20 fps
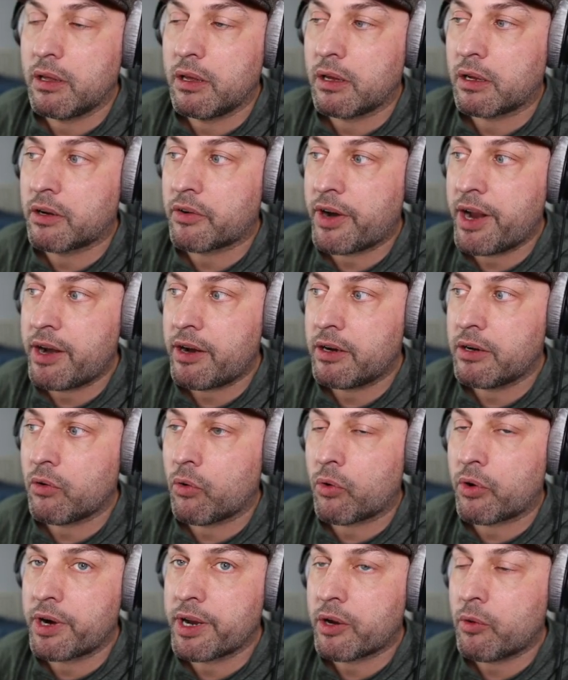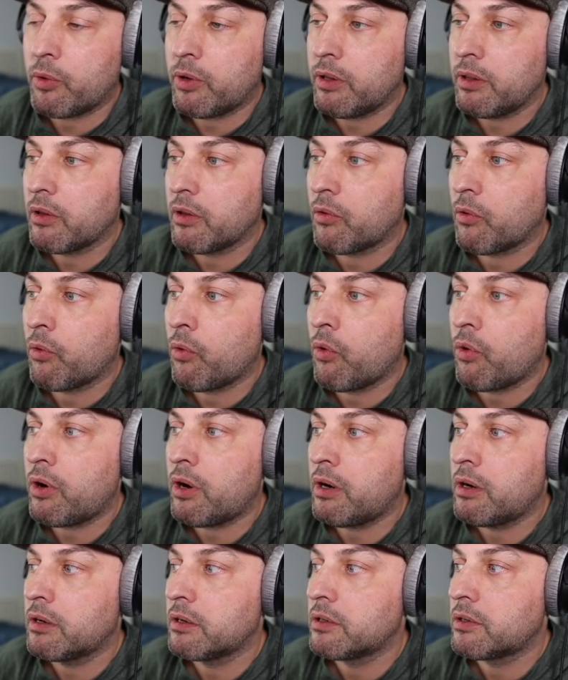greater or equal
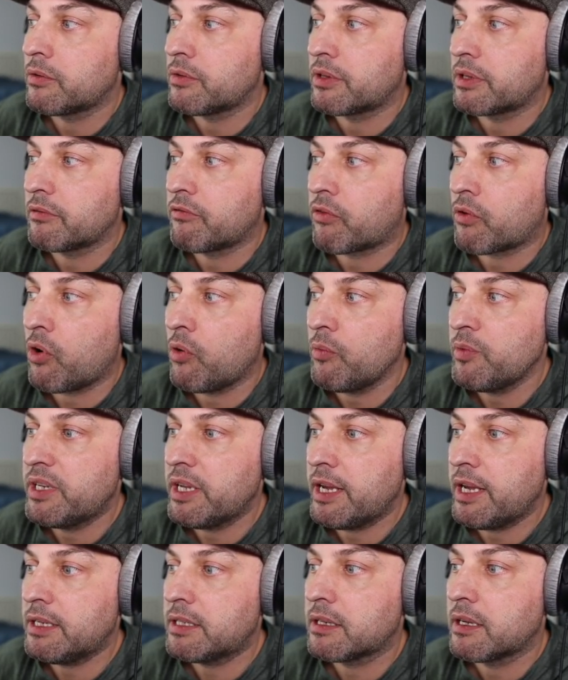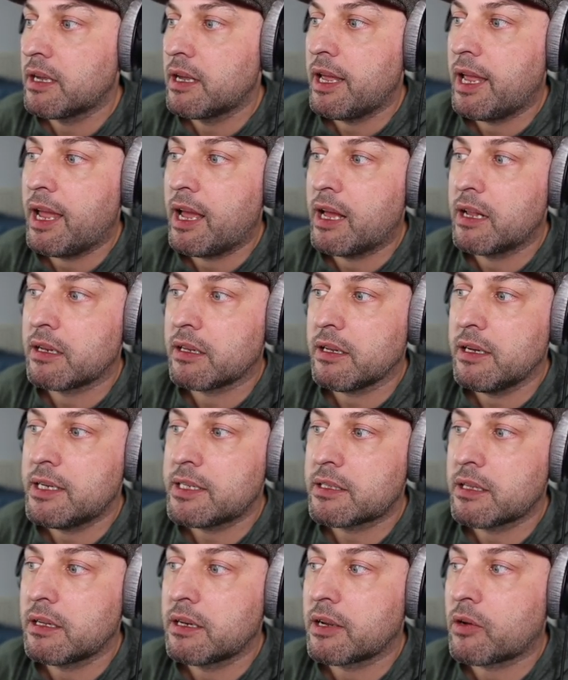or to the from date and less
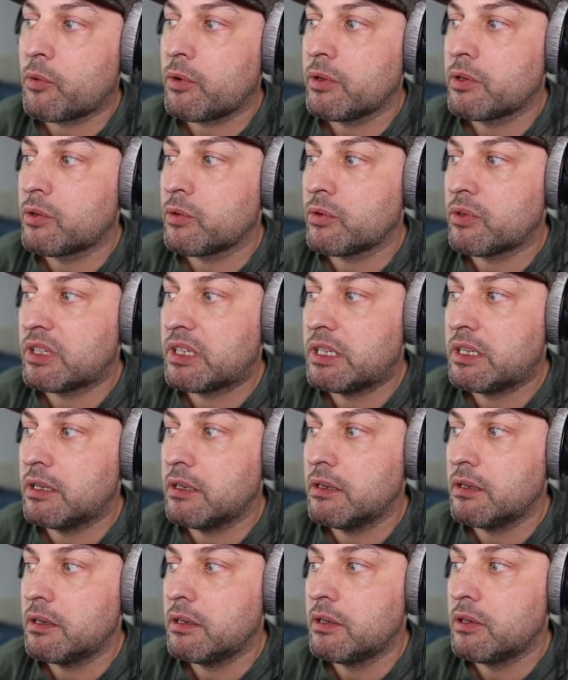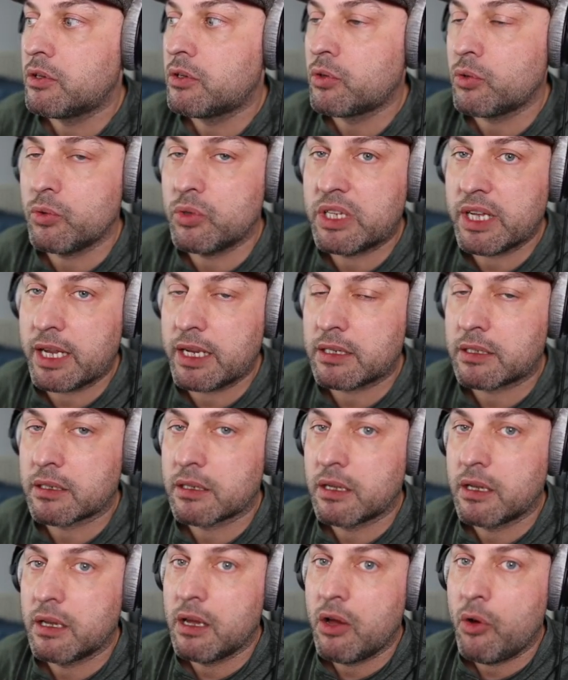than equal to the to date,
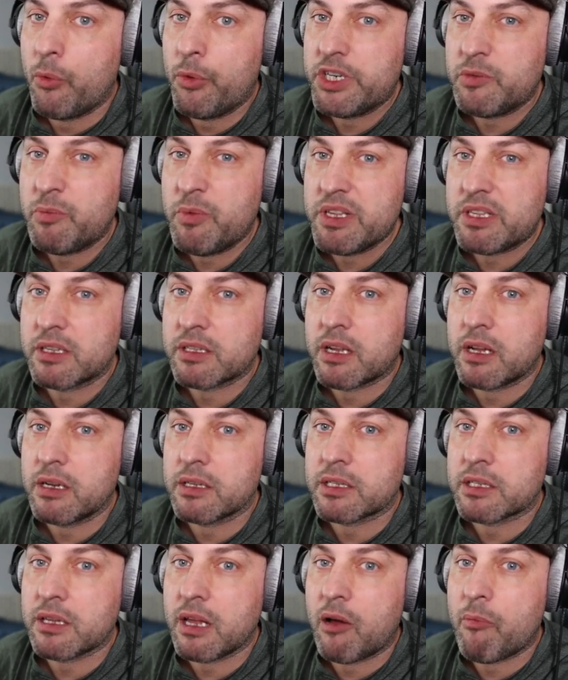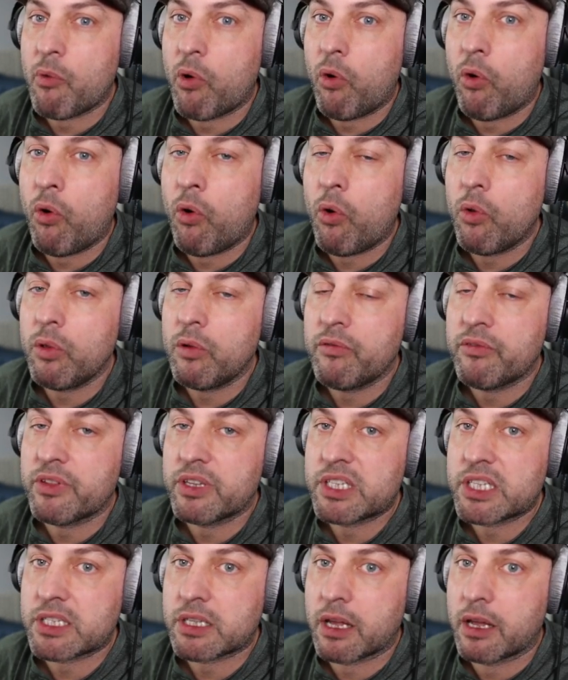which means it's going to sum all of the
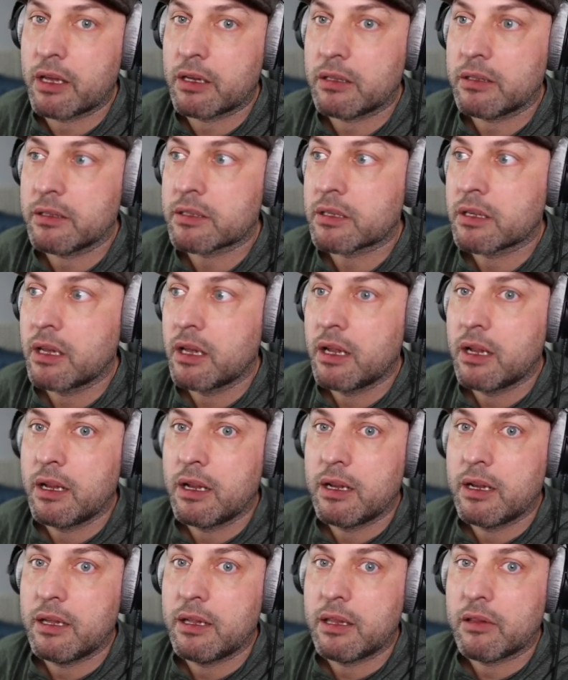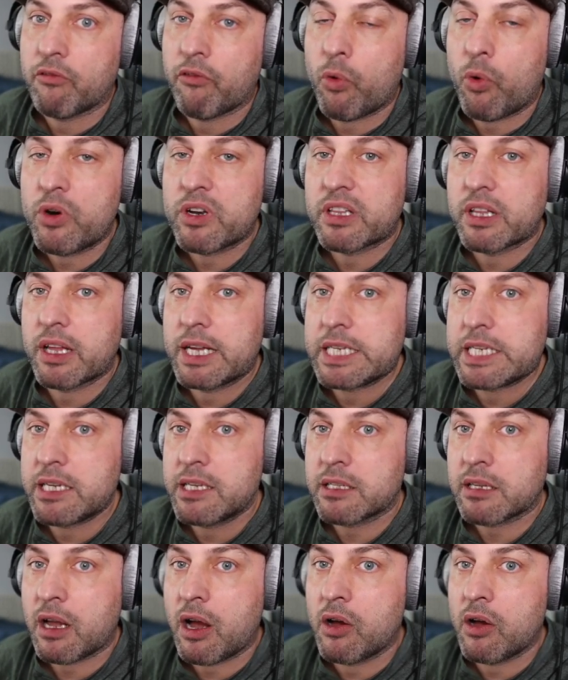sales for the
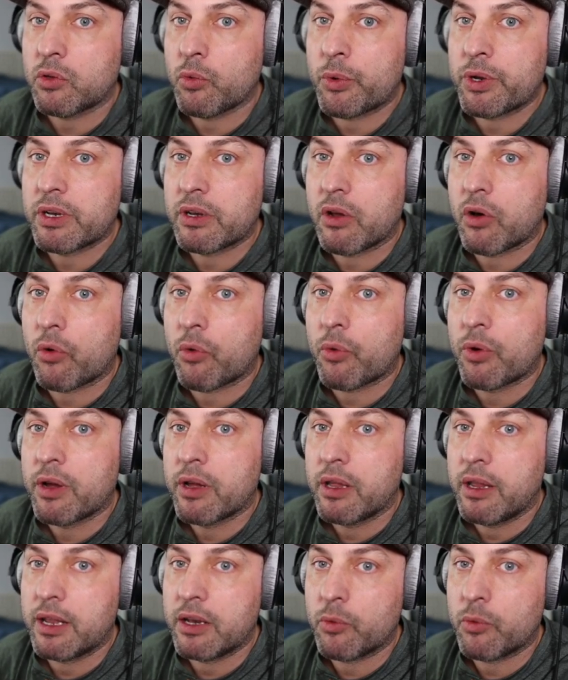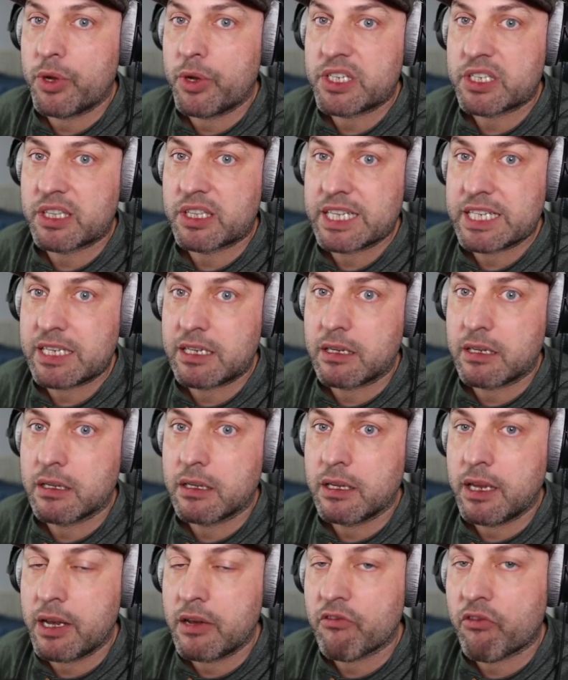discount window in which that
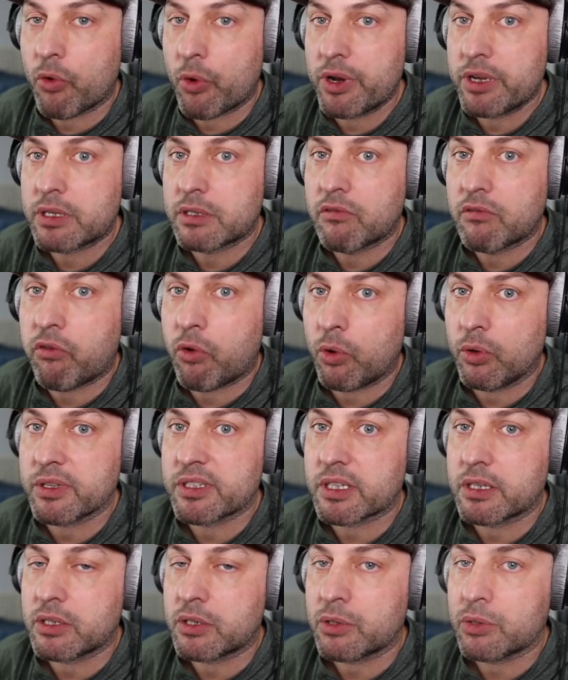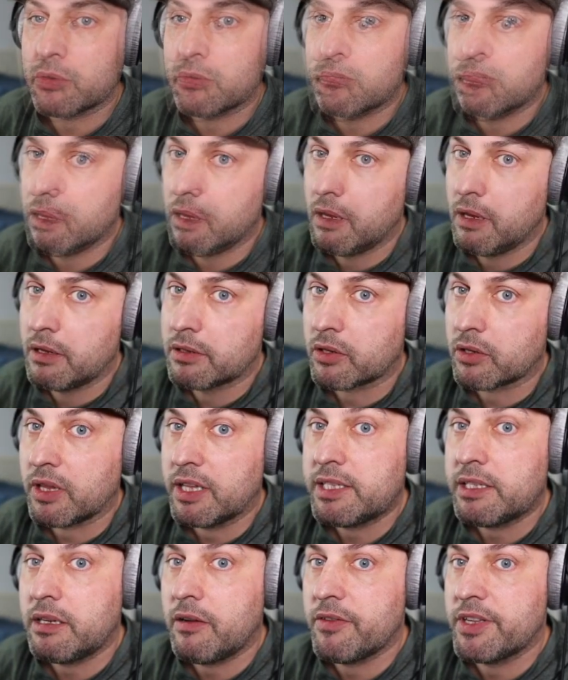invoice falls into. So
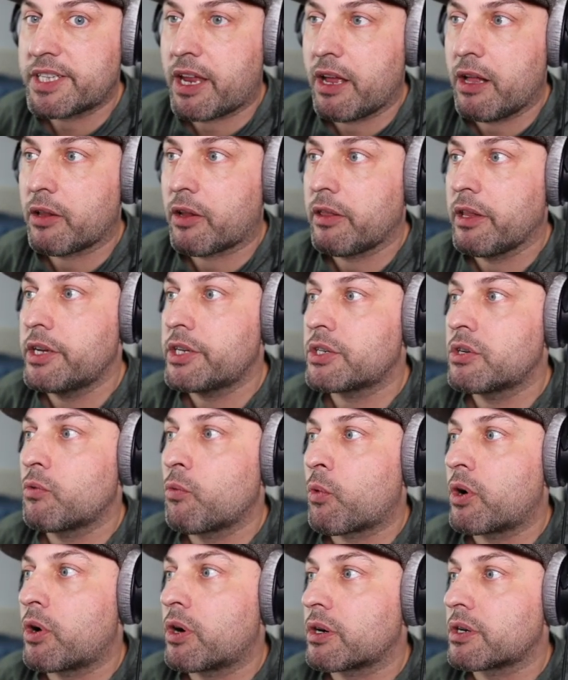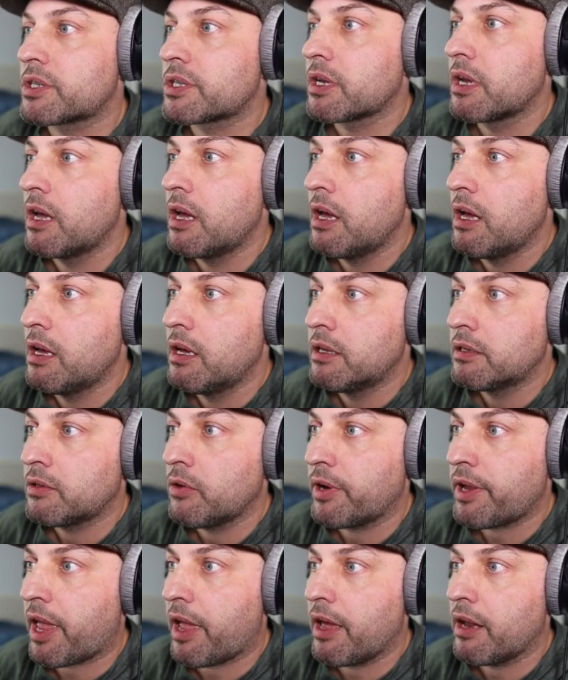let's see if this calculation works. So
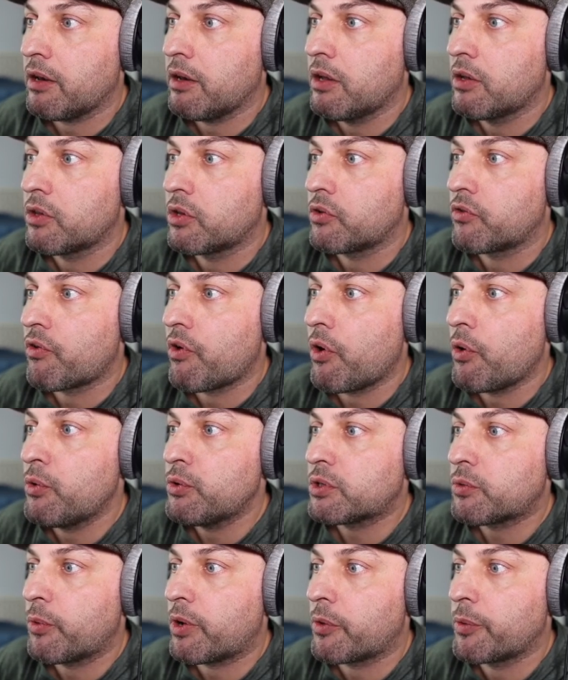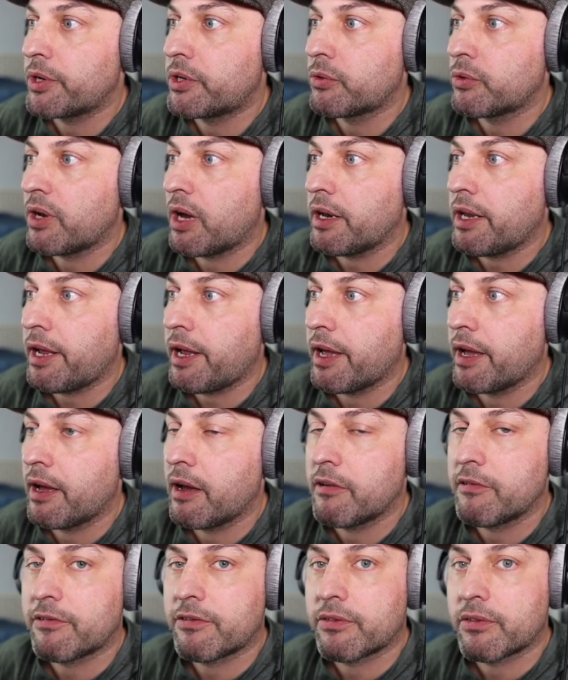again, the rows where we do not
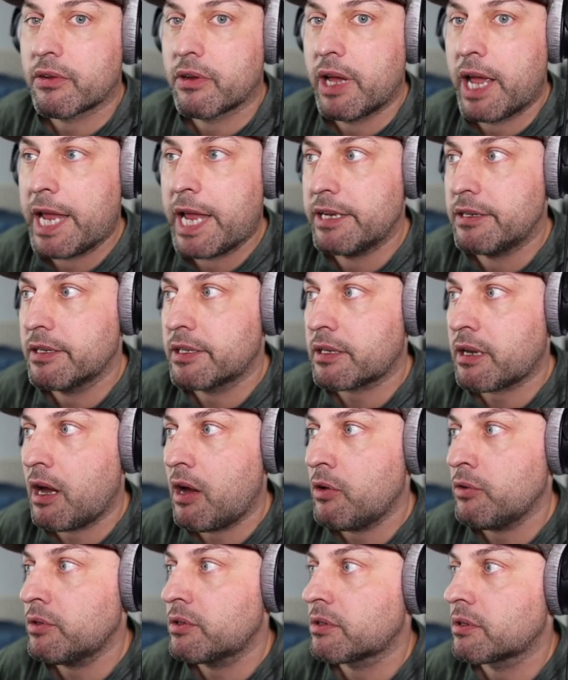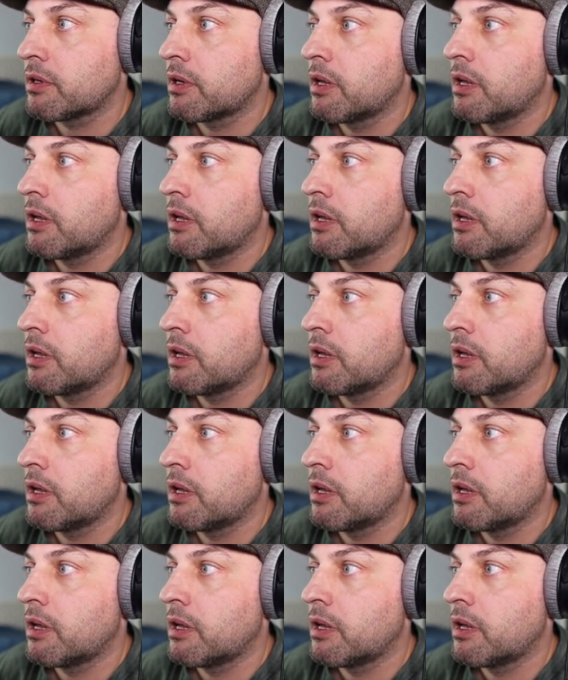have any discounts,